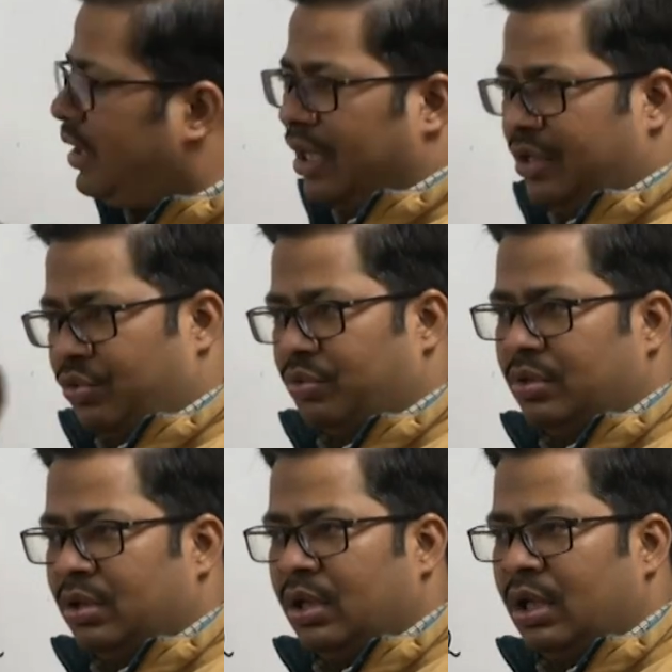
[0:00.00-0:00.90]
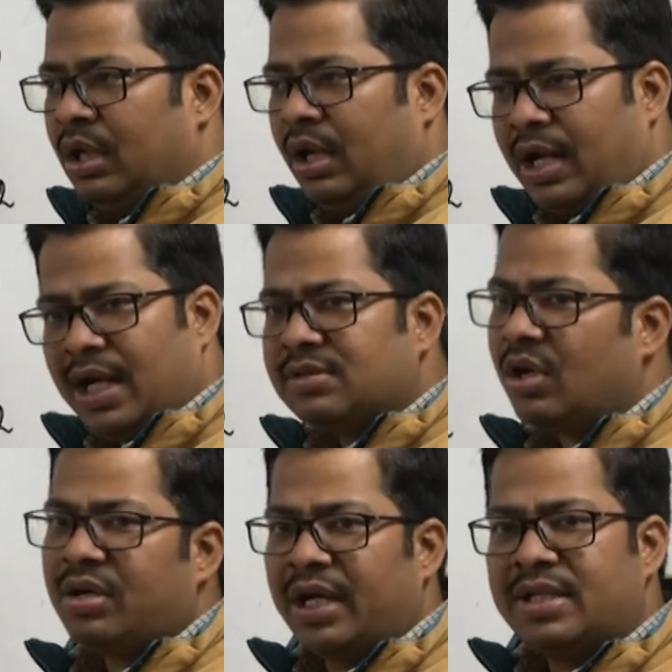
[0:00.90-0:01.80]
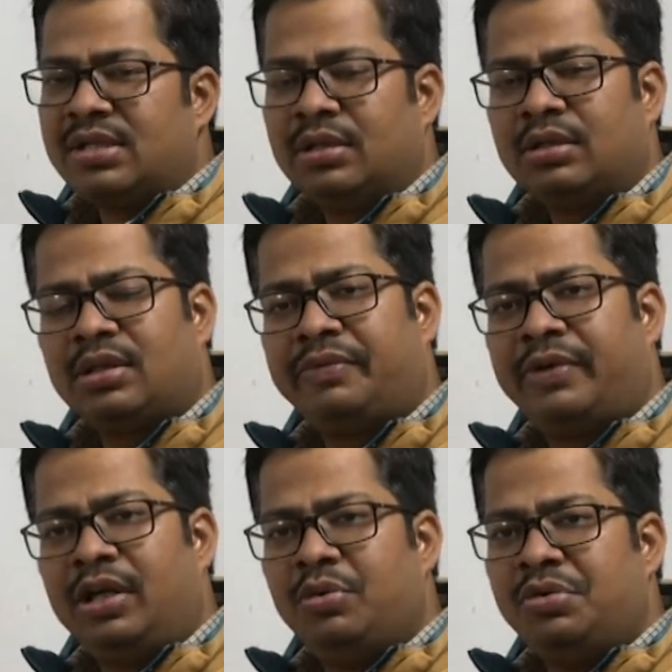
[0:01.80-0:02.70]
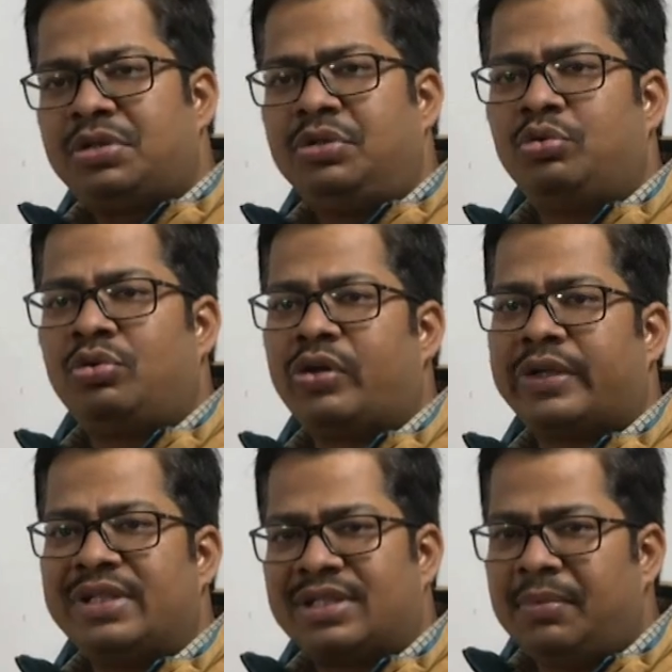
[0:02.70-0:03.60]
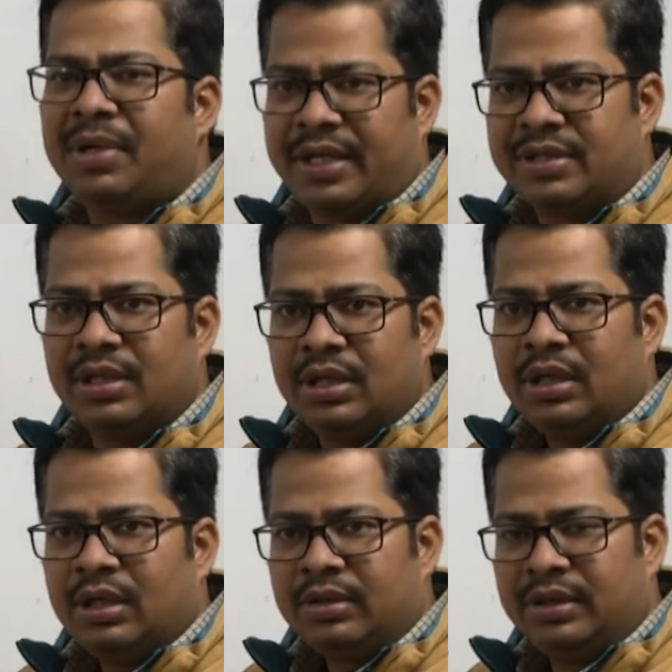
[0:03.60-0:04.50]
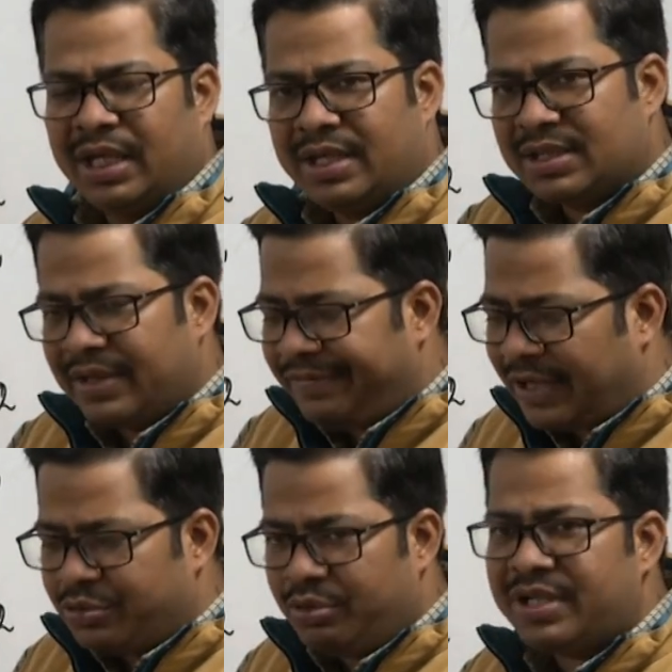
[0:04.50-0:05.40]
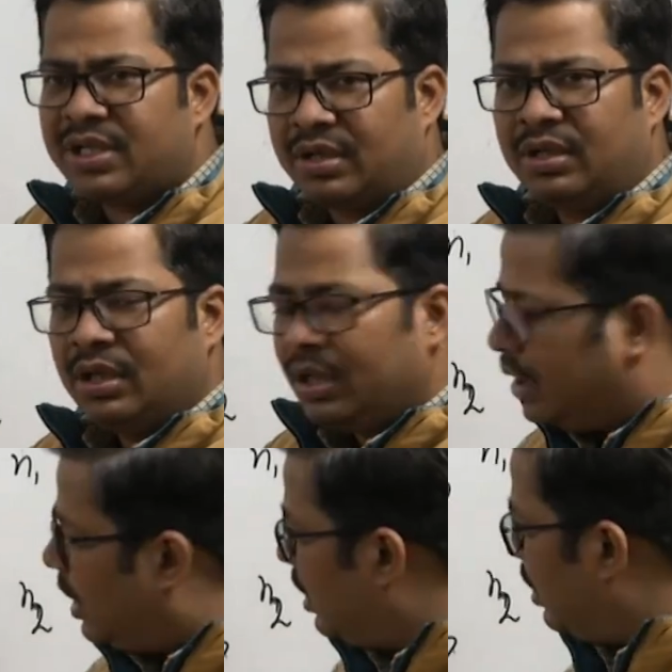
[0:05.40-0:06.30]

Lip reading: N2. As long as the values do not stabilize, there is a fluctuation in